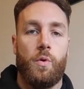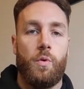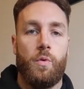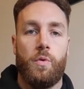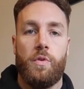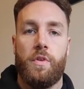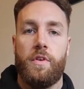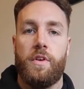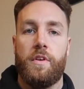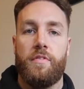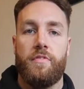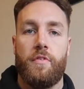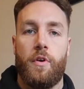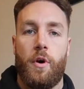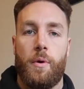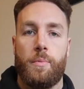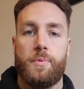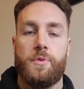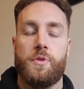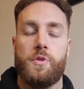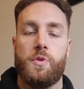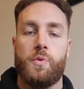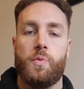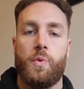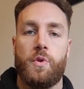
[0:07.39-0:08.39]
all the different
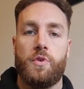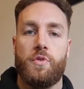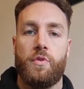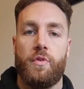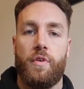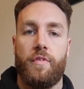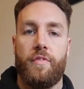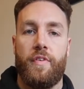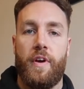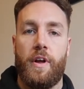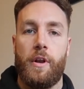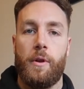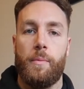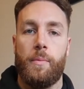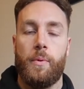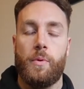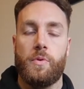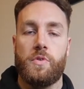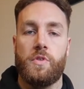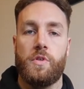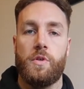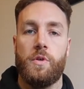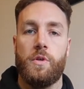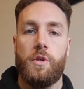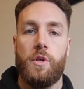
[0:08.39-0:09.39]
options which are available
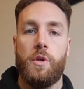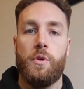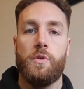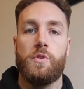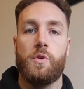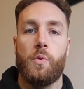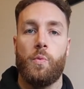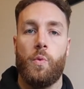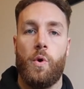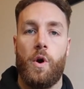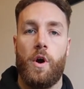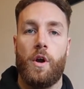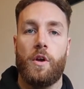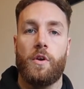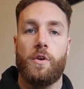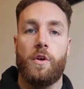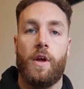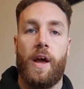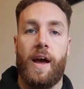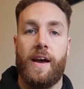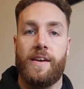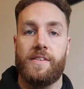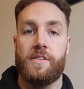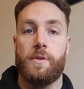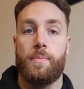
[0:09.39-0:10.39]
to you to work
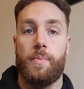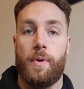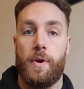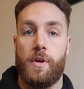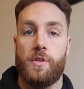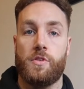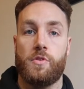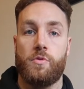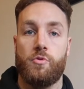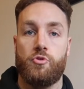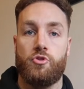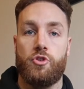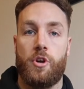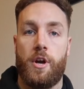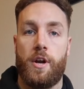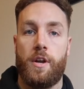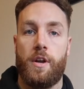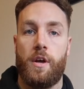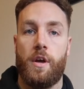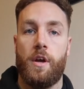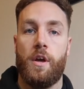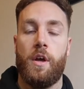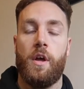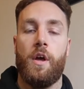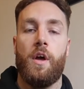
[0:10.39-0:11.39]
as a personal
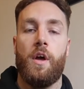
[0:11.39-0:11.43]
trainer